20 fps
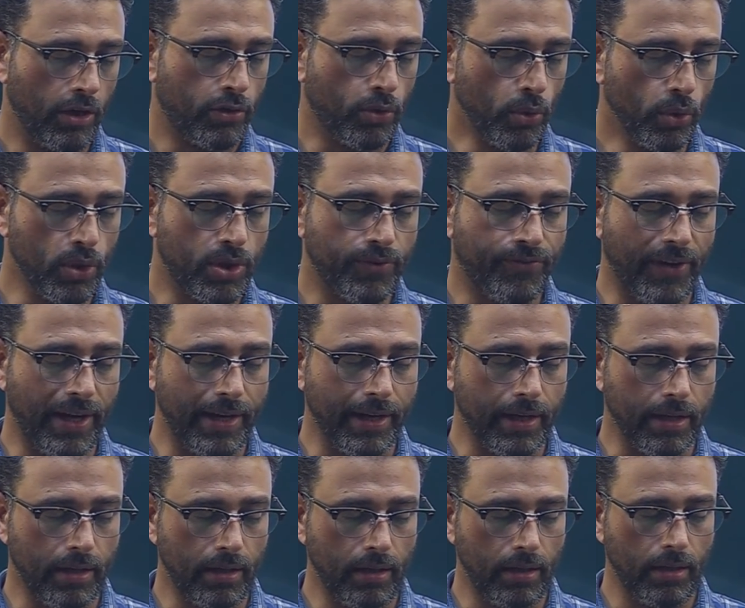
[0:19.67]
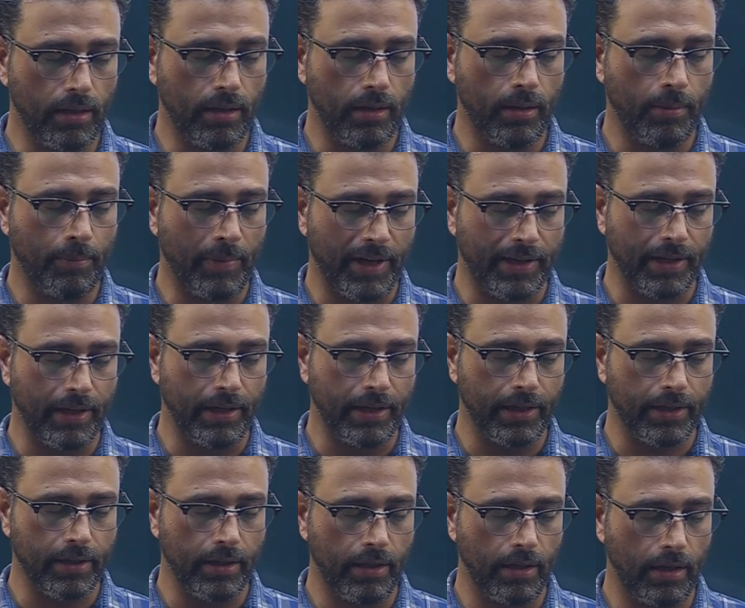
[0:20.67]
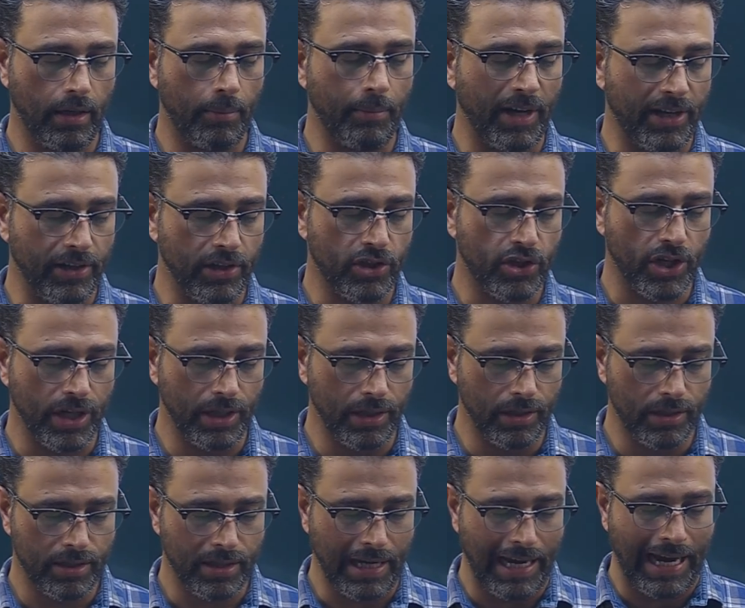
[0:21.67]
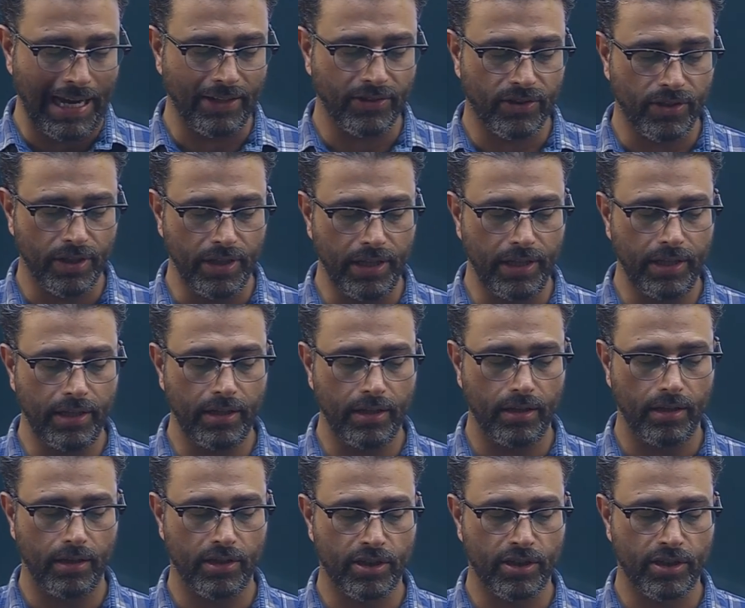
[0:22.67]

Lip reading: two spherical metal shells and three